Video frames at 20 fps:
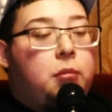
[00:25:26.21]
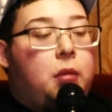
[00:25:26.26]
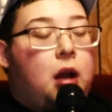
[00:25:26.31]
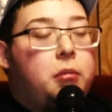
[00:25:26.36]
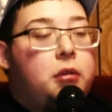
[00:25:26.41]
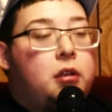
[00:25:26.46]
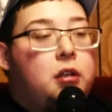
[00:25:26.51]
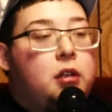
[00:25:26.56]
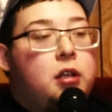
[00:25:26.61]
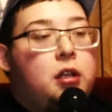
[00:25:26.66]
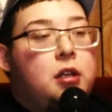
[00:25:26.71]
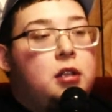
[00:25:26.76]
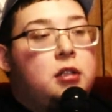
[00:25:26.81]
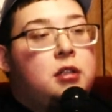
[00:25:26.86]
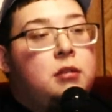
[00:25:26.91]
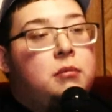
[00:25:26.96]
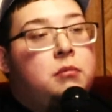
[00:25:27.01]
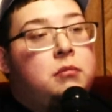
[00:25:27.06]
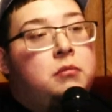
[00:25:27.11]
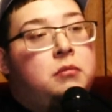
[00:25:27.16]
abilities
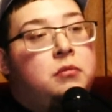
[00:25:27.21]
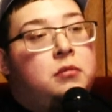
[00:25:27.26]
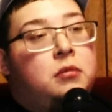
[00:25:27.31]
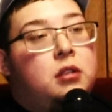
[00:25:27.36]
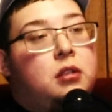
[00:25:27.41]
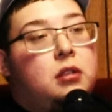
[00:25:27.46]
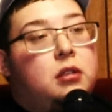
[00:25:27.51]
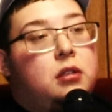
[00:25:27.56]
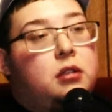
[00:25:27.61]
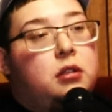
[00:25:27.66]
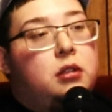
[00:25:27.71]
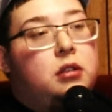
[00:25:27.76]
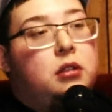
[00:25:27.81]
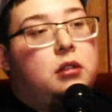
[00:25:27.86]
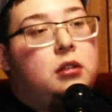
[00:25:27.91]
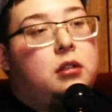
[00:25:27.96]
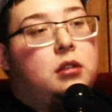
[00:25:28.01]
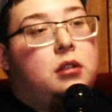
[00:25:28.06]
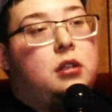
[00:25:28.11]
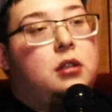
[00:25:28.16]
and
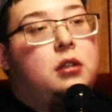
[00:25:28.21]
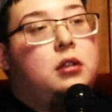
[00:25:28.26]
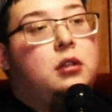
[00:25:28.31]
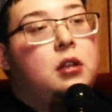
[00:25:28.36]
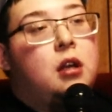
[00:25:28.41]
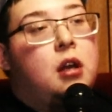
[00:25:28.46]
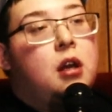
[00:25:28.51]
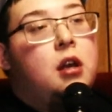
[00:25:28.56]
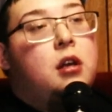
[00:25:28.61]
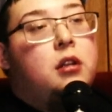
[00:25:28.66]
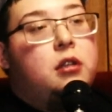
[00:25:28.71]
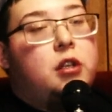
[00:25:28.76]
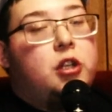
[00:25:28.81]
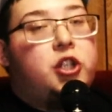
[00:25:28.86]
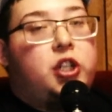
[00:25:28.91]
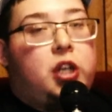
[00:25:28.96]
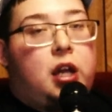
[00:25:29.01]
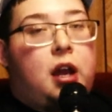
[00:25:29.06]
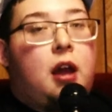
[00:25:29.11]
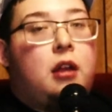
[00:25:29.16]
the
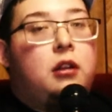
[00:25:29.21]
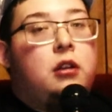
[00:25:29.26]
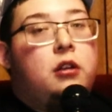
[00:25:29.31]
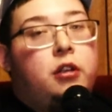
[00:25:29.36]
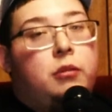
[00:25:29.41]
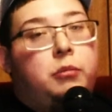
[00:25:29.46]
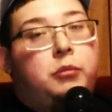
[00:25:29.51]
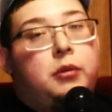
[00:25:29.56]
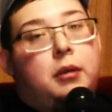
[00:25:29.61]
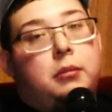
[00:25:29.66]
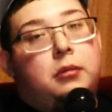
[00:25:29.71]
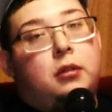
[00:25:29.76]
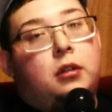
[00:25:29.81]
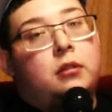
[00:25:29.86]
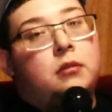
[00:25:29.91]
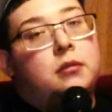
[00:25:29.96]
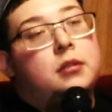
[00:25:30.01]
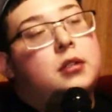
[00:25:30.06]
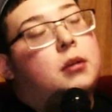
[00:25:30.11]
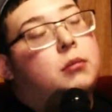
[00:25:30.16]
shit I learned at
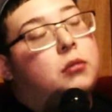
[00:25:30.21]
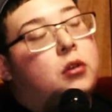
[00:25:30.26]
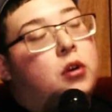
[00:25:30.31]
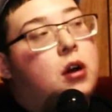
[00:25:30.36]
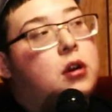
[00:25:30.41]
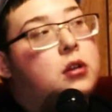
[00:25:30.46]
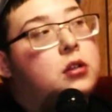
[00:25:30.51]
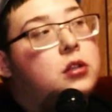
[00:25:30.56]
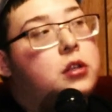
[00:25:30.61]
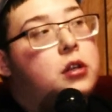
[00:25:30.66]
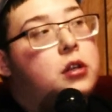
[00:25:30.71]
Pueblo somewhere else.